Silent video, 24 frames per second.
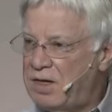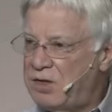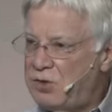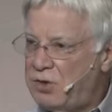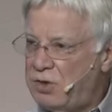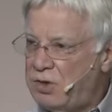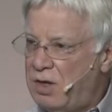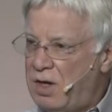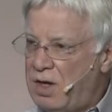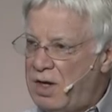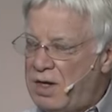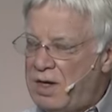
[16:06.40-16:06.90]

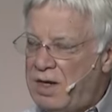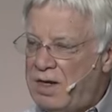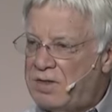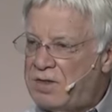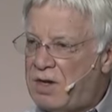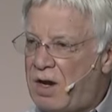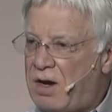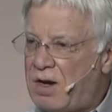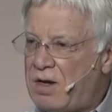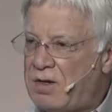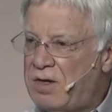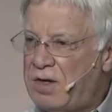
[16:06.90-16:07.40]
that you, it's
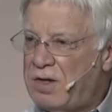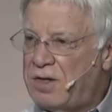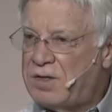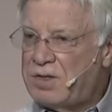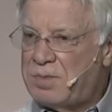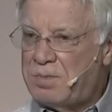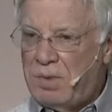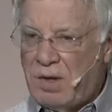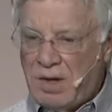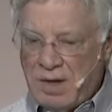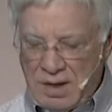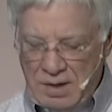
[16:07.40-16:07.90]
hard to
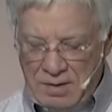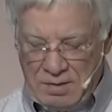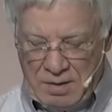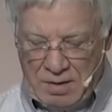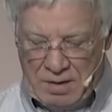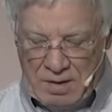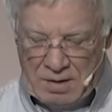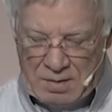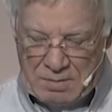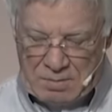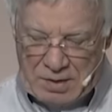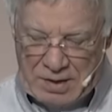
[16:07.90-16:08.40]
explain,
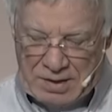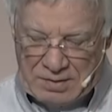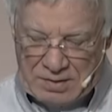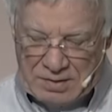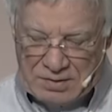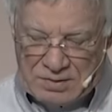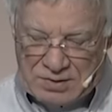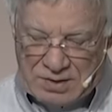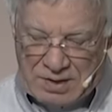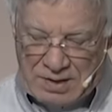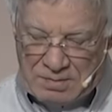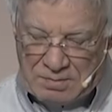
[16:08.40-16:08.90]
but at
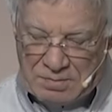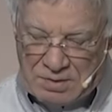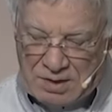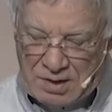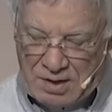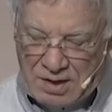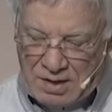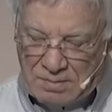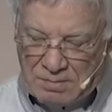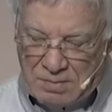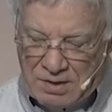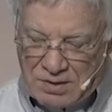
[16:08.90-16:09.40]
the same
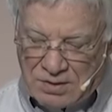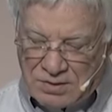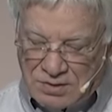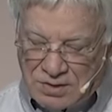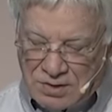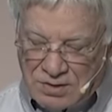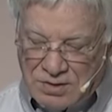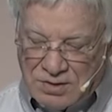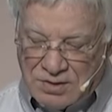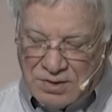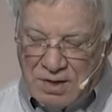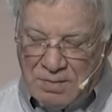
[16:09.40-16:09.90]
time, it's
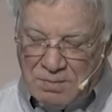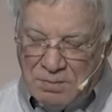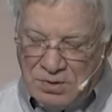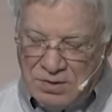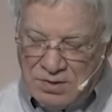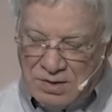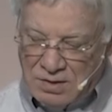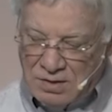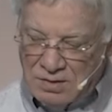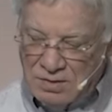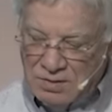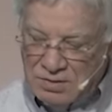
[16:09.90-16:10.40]
the
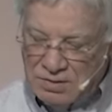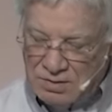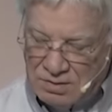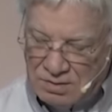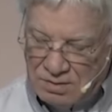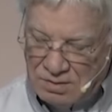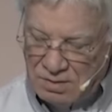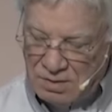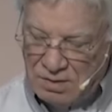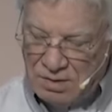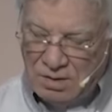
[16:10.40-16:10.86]
substance